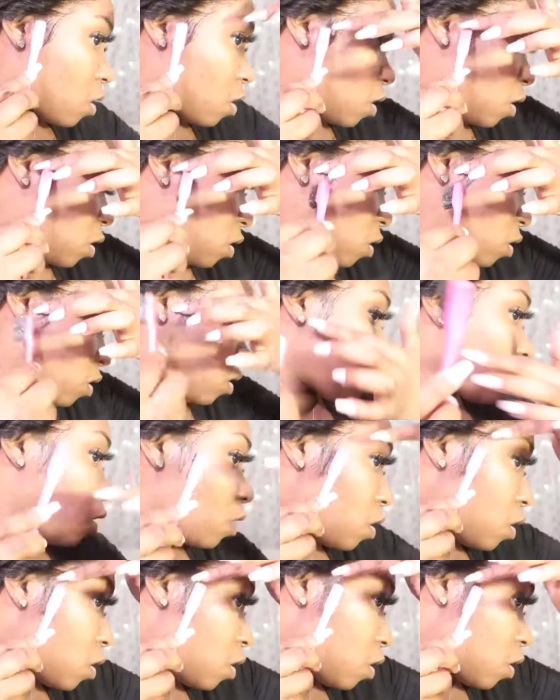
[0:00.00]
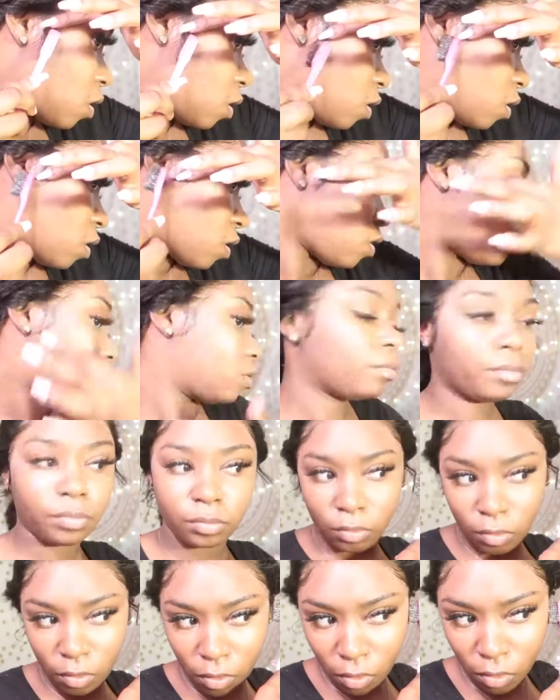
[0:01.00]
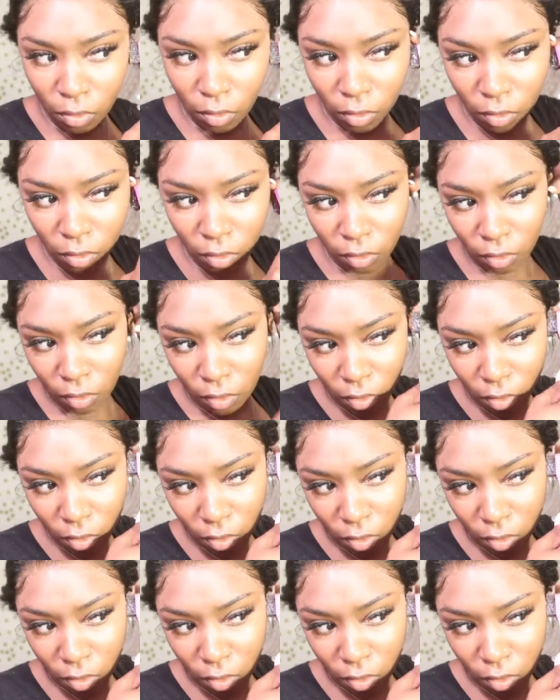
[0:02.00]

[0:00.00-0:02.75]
on the sides, and I'm brushing them back.